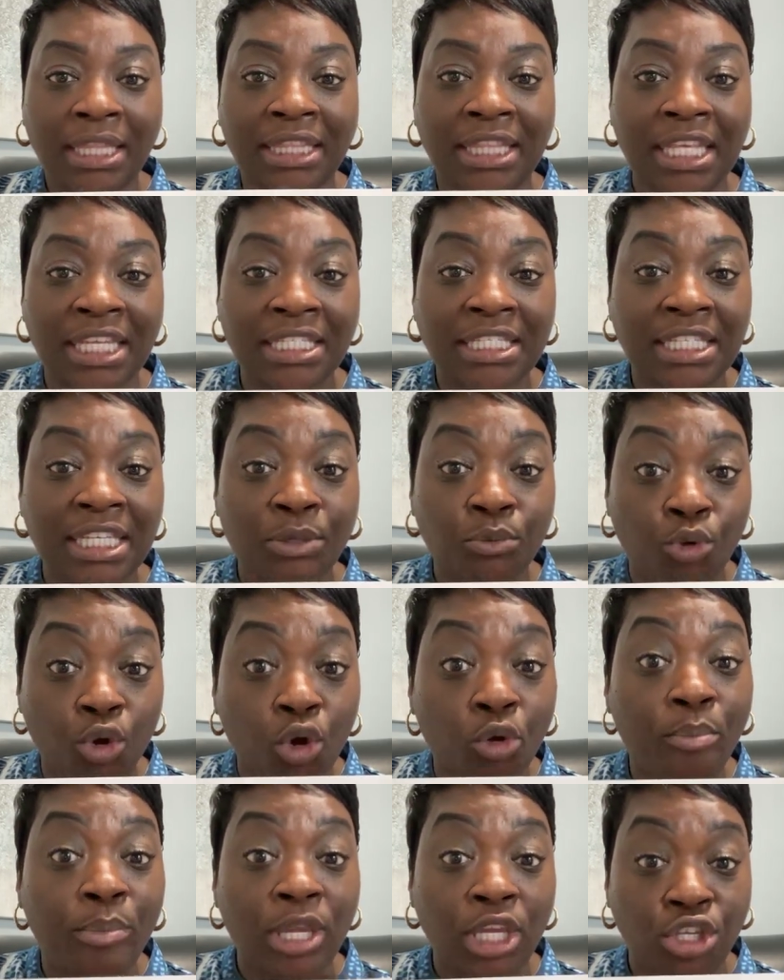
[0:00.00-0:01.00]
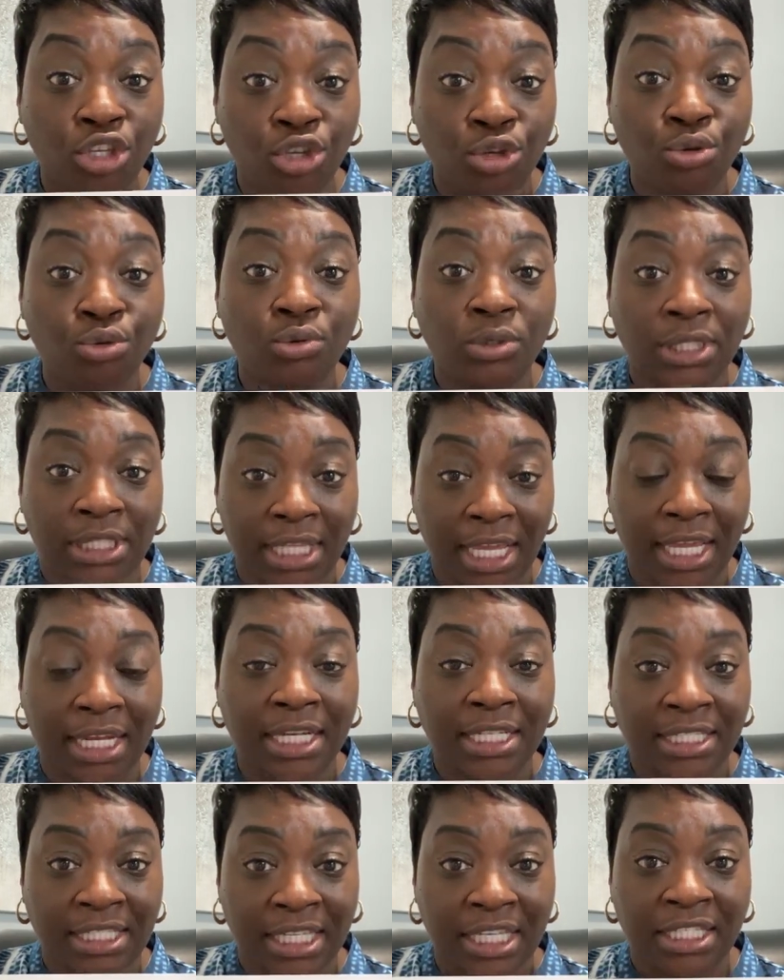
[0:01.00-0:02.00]
This will be used
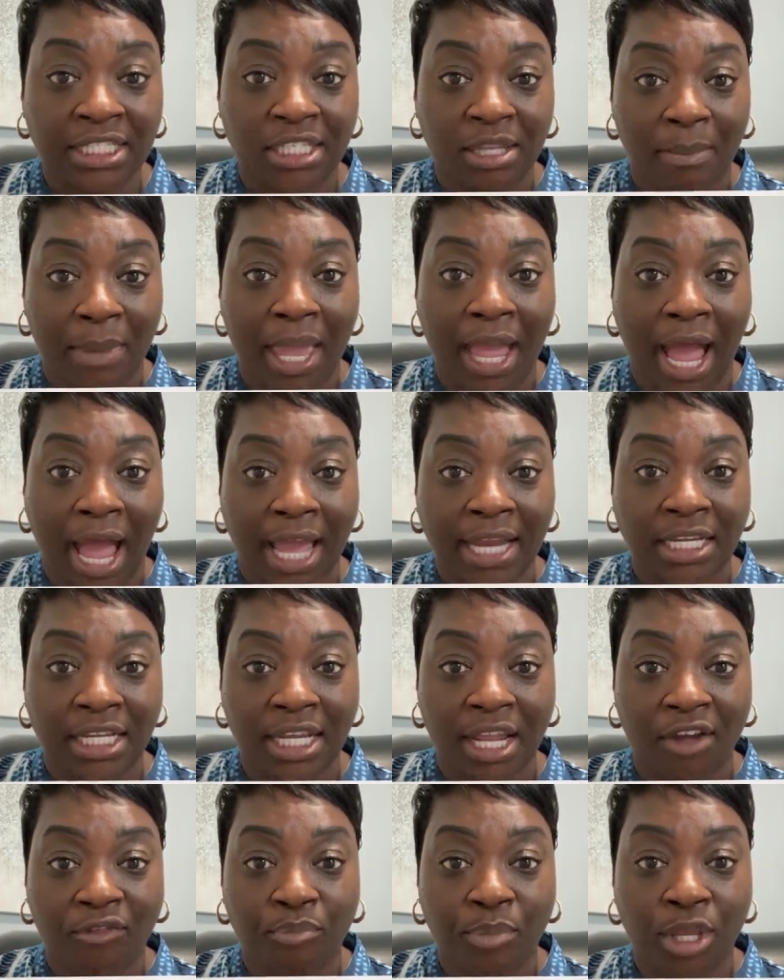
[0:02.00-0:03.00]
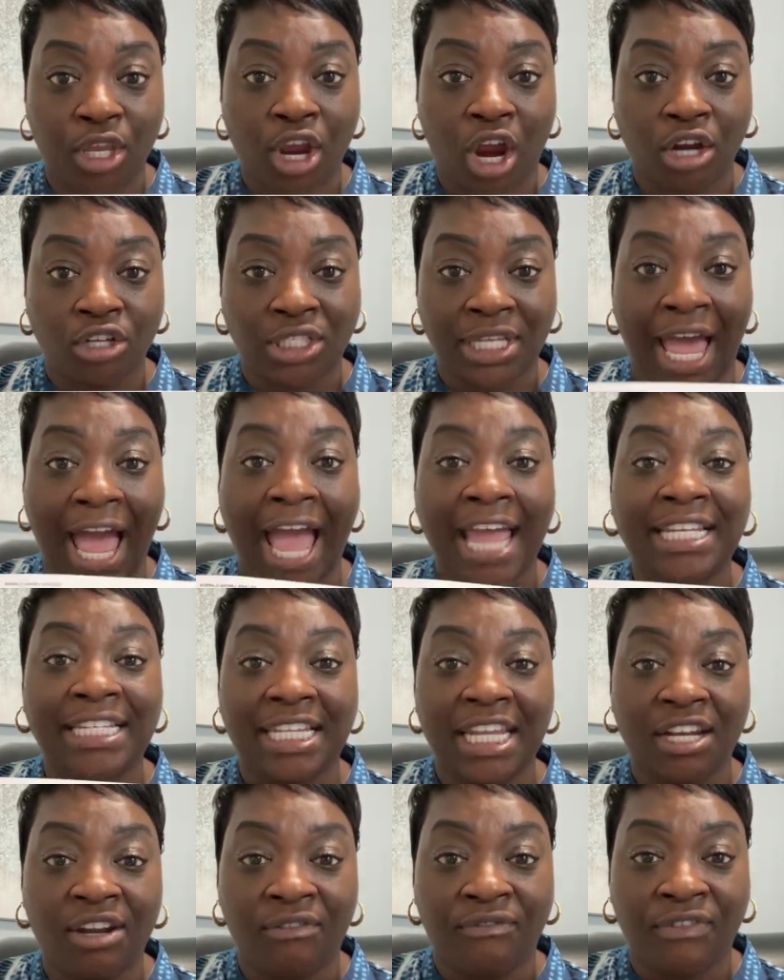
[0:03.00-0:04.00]
in a system at IDFPR to
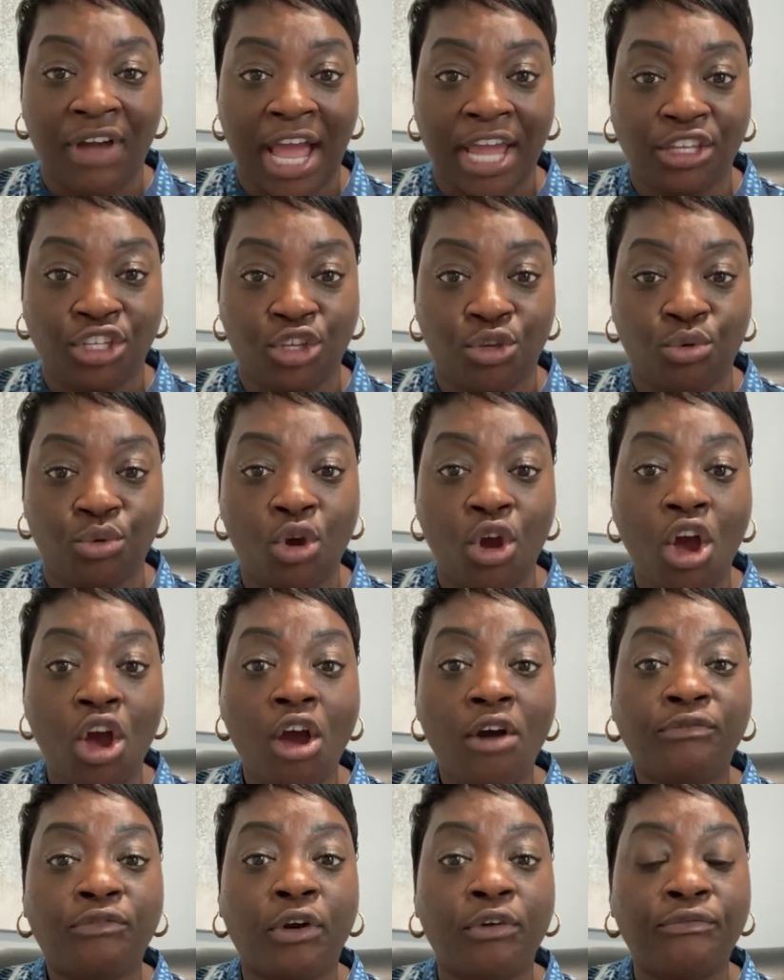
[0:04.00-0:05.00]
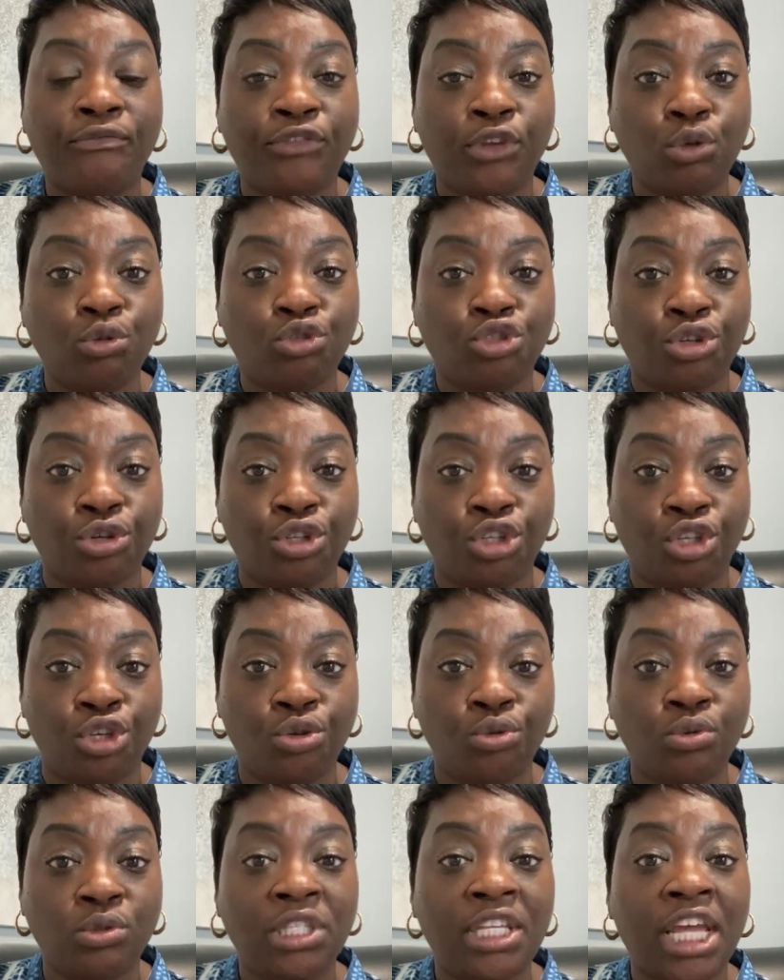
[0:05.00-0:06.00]
identify you for future
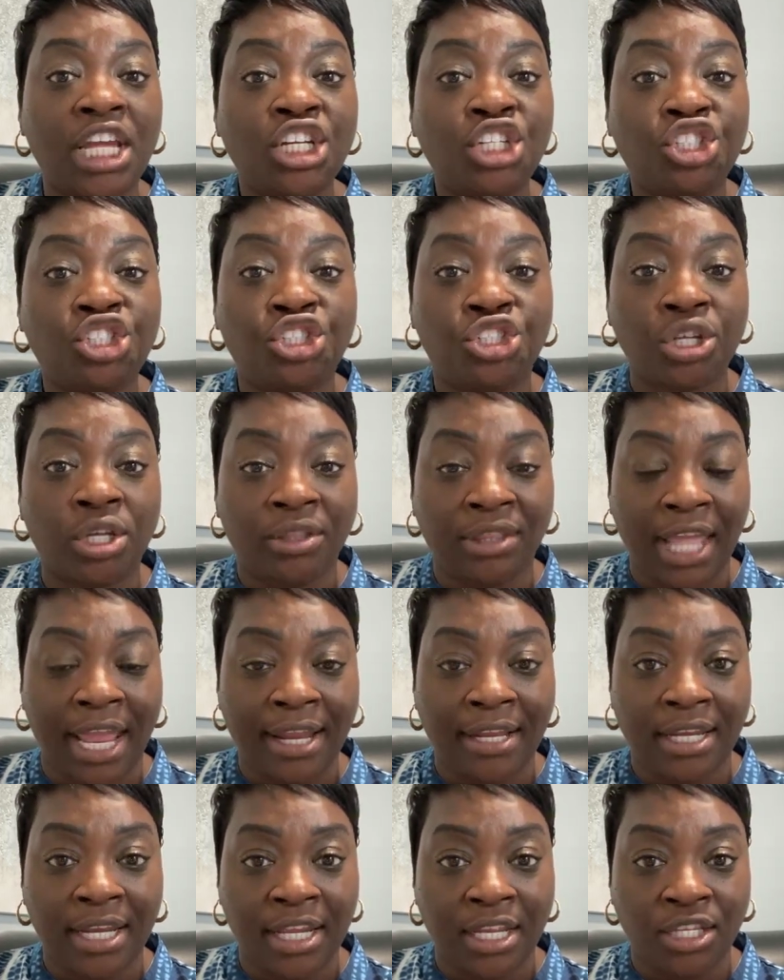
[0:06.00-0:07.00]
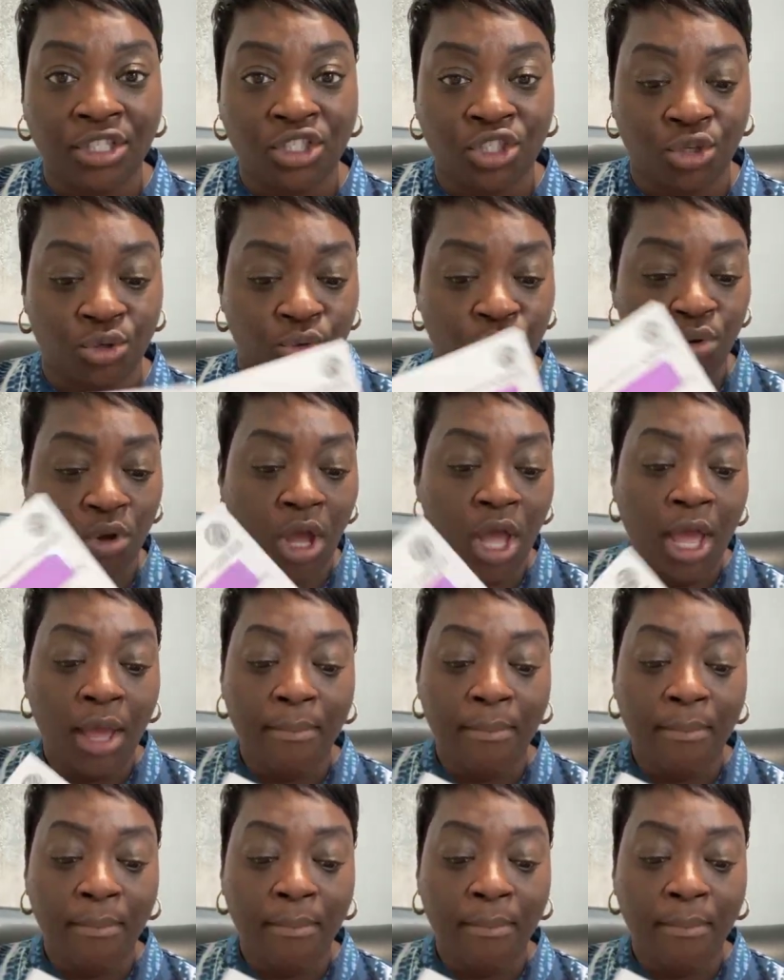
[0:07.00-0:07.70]
use should they need to.